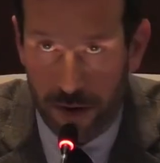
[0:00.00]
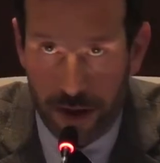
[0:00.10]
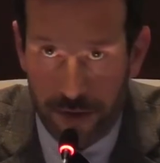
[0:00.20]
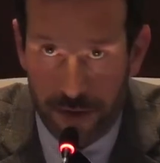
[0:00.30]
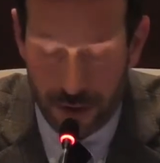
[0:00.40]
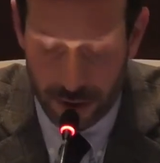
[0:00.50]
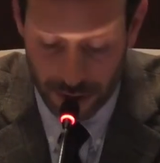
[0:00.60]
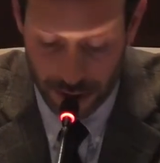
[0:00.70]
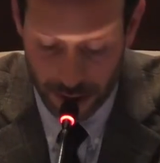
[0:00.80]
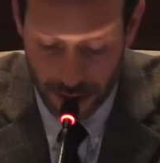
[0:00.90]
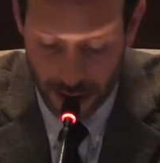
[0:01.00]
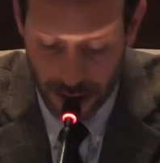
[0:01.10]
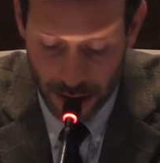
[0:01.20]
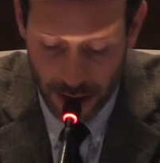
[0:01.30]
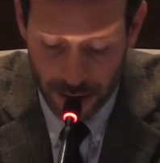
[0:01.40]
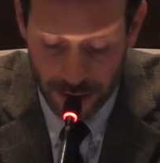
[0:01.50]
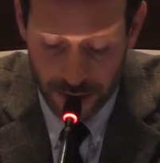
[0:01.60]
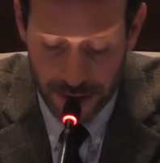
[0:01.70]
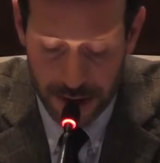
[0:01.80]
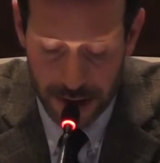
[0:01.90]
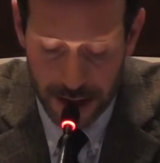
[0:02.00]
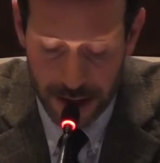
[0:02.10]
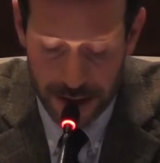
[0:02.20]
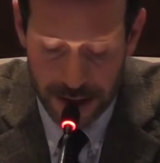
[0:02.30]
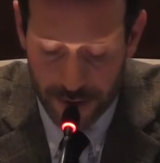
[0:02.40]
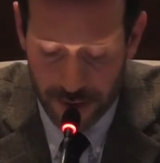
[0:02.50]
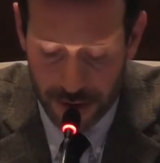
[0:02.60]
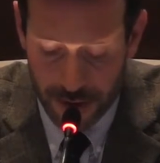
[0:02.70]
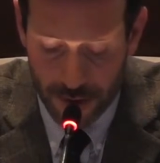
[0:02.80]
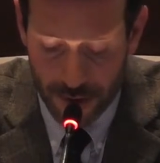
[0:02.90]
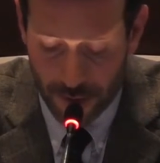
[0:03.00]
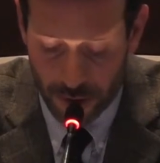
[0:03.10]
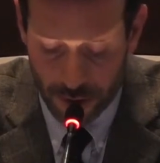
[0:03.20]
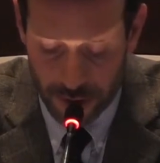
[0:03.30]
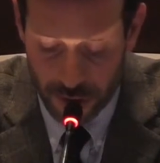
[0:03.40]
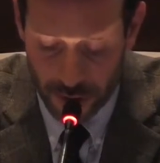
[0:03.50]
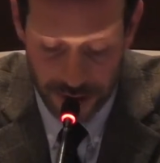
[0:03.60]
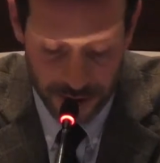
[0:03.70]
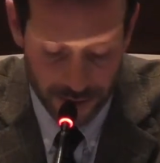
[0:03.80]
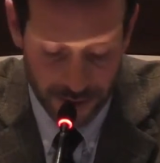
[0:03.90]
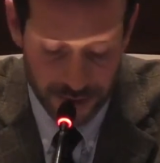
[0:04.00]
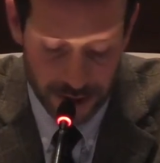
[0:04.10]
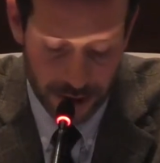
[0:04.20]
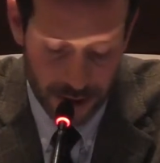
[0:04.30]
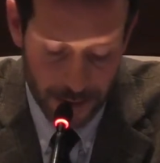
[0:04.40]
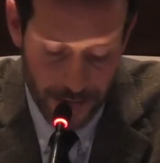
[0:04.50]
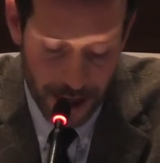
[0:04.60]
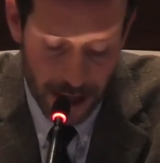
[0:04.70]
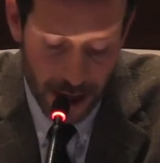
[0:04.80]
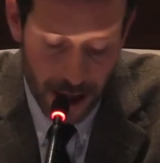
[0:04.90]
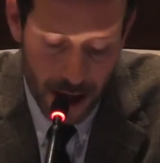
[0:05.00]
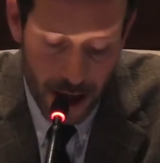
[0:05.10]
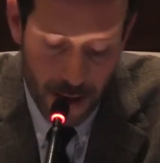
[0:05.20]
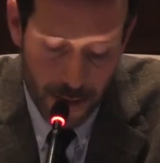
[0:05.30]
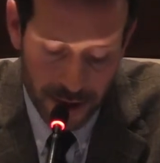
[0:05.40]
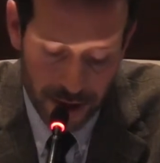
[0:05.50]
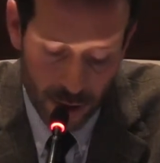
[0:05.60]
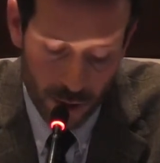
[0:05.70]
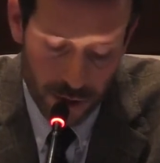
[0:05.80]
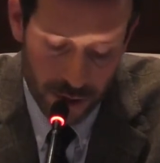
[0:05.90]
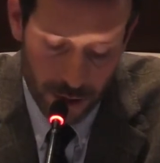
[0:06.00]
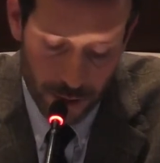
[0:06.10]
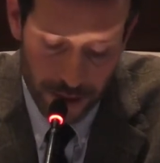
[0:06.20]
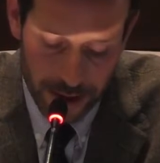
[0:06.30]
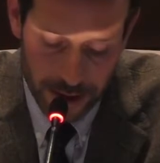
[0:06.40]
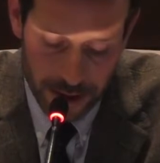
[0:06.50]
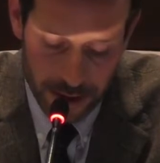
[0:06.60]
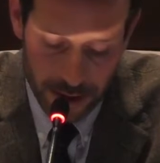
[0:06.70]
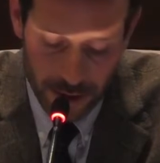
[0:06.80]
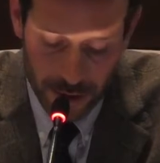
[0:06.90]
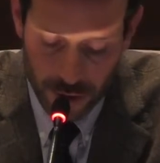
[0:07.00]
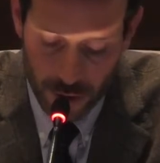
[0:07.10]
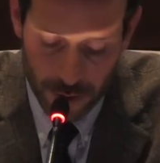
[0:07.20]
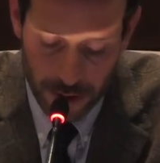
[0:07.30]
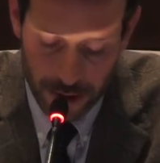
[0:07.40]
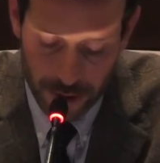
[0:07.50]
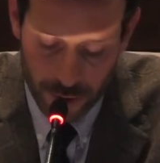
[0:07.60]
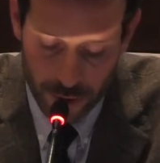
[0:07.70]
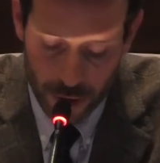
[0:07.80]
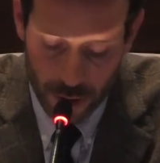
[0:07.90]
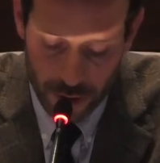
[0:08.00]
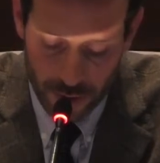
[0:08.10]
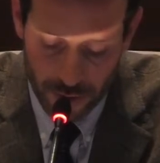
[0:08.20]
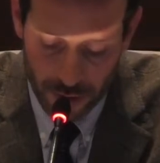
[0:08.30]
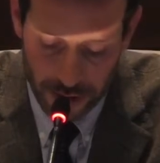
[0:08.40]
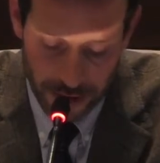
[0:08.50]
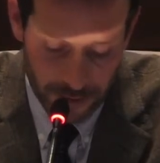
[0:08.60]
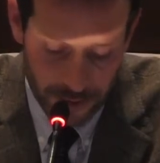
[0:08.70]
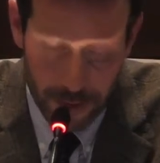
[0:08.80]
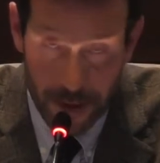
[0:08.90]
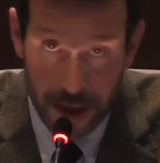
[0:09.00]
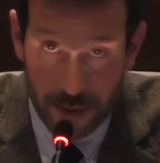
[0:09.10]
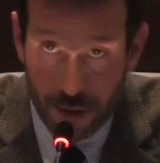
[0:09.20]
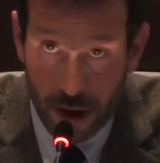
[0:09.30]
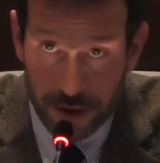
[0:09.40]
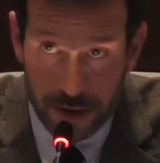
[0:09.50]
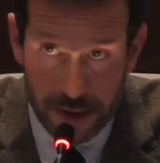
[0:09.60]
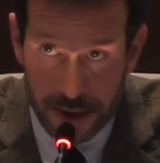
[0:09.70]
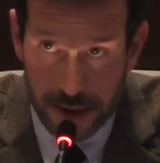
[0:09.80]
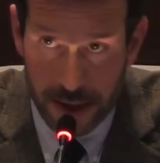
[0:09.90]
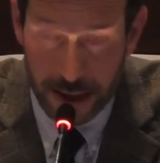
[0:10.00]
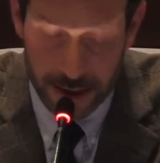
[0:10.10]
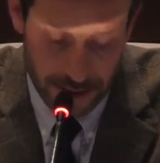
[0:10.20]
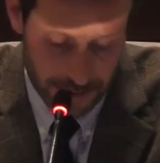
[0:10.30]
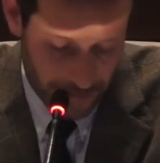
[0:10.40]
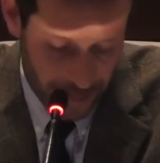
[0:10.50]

or after the 17th of August 2015. But it also appears to apply to the choice of law that have been made prior to this date.